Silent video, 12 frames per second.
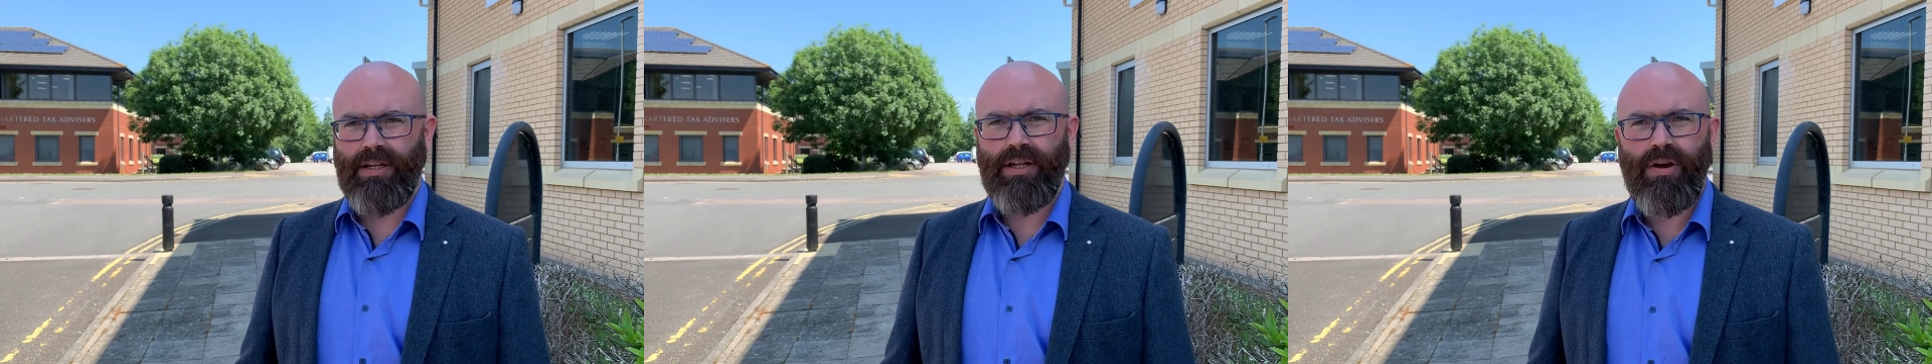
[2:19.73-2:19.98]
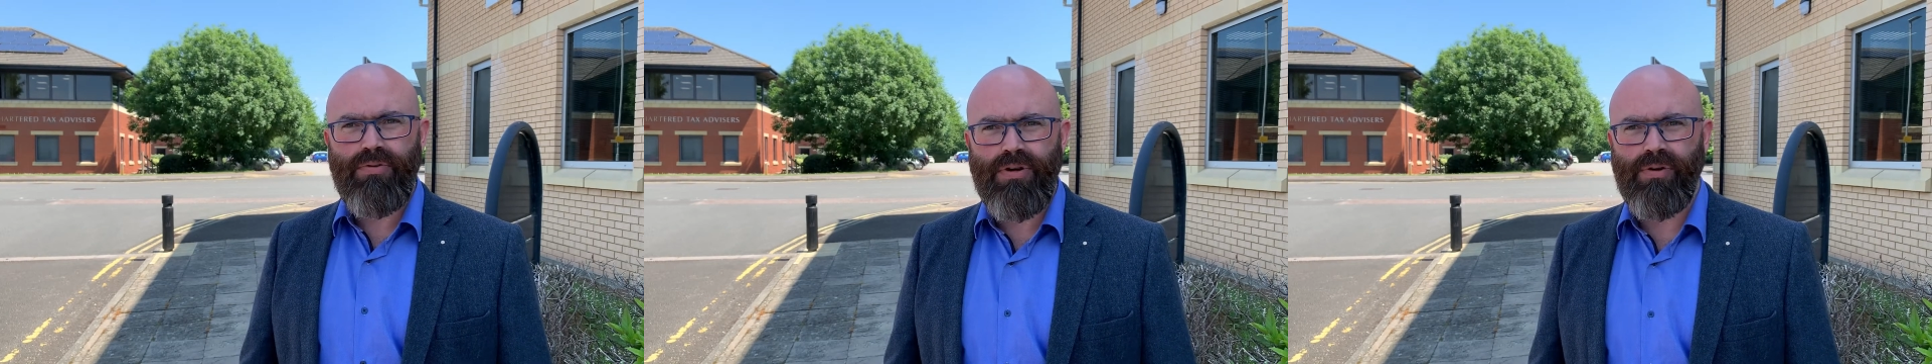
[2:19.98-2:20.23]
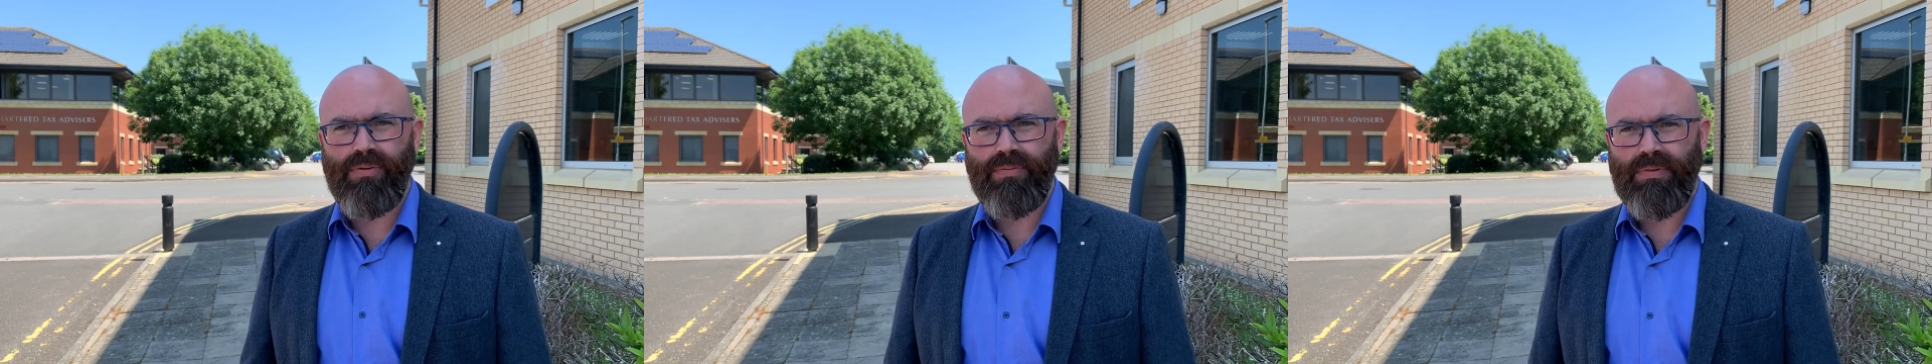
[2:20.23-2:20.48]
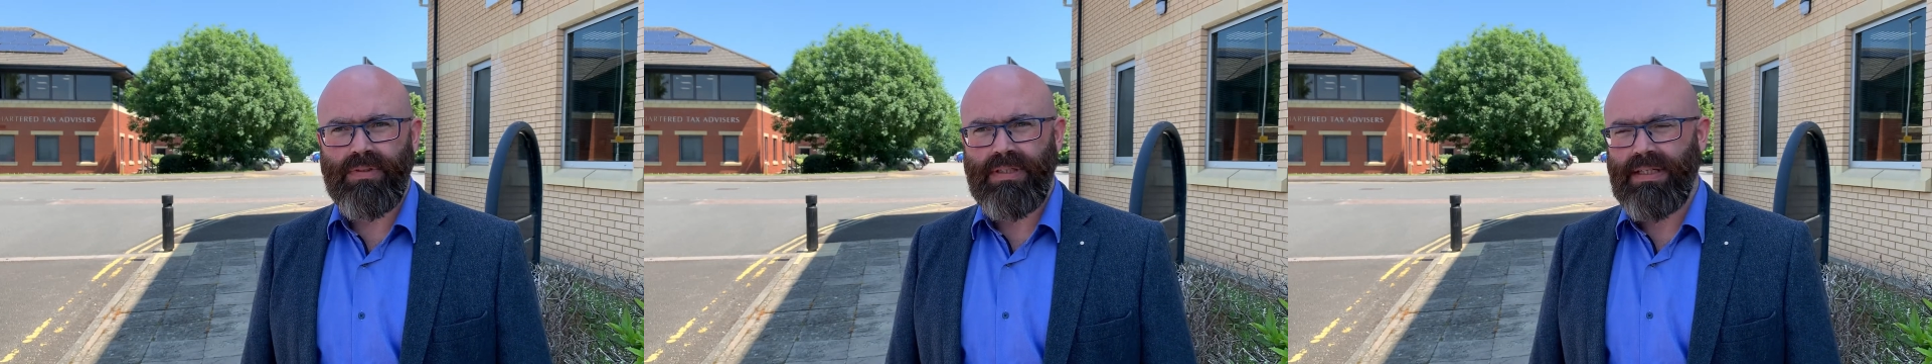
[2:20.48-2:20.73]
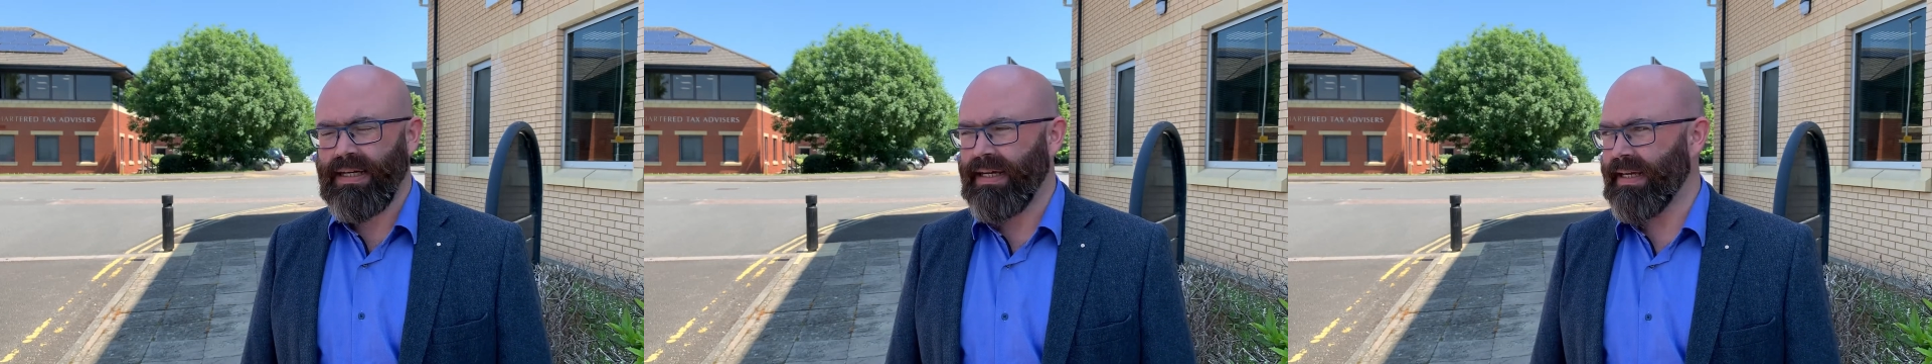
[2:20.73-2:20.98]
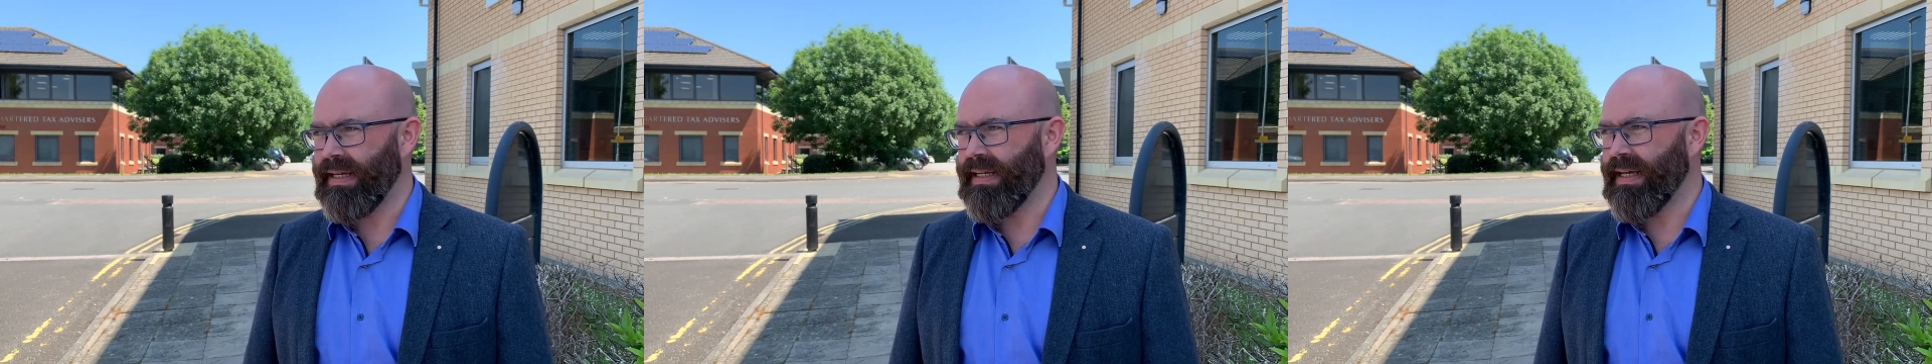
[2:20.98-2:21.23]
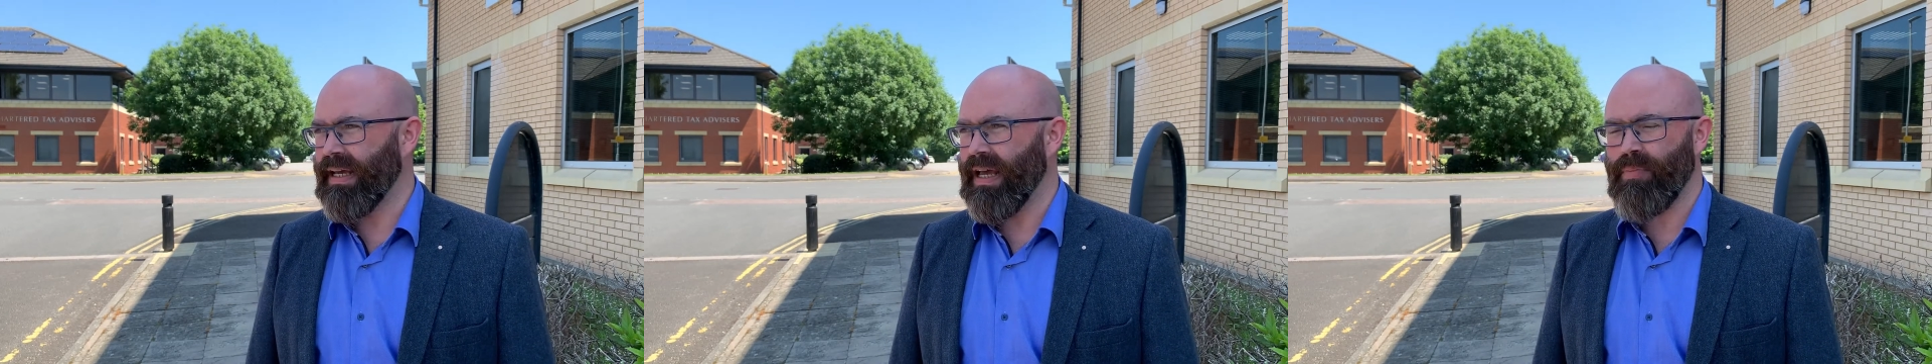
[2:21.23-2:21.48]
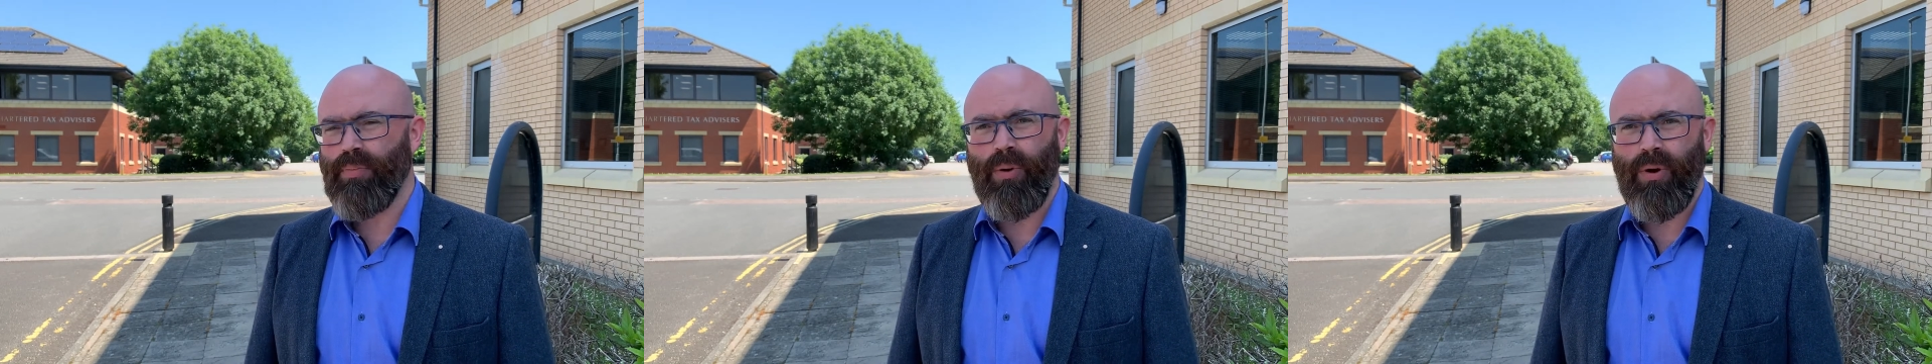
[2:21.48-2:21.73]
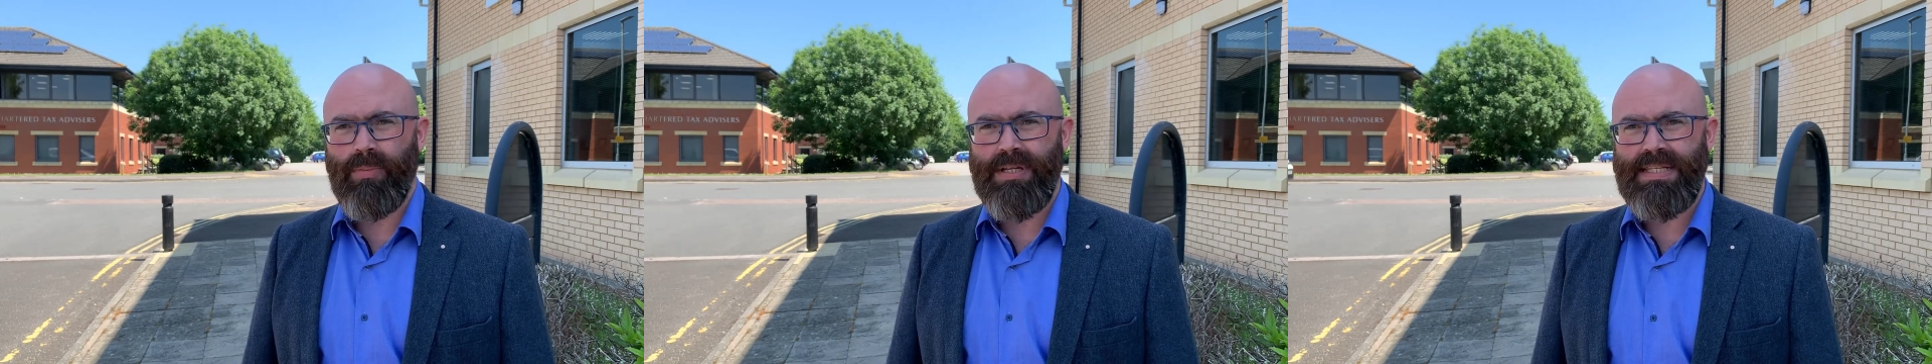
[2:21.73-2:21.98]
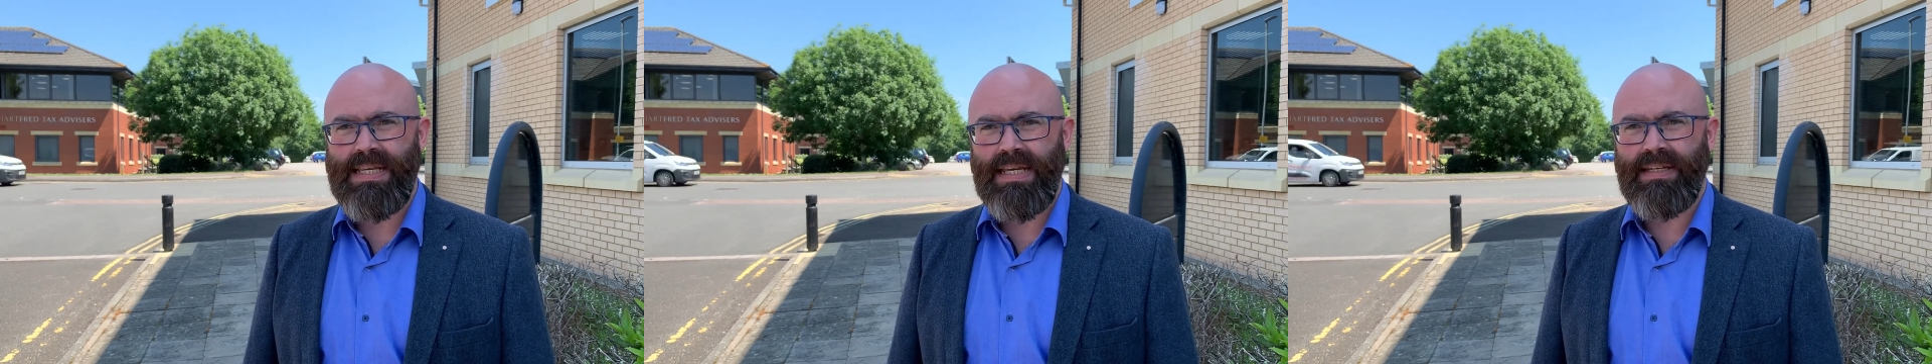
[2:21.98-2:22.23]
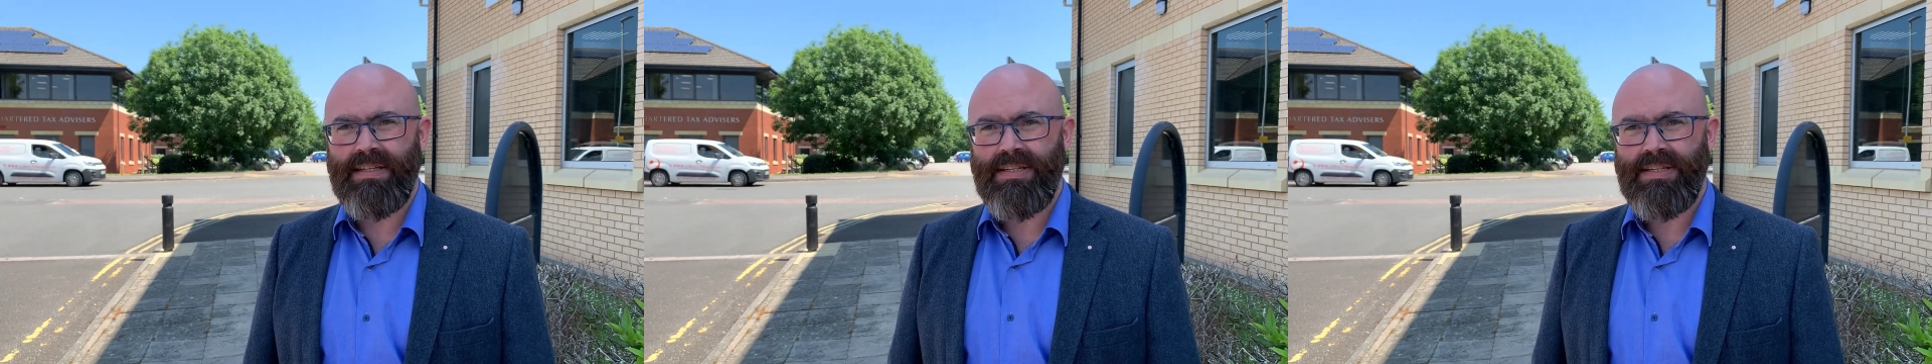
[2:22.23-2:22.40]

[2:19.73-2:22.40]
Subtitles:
local employment scene.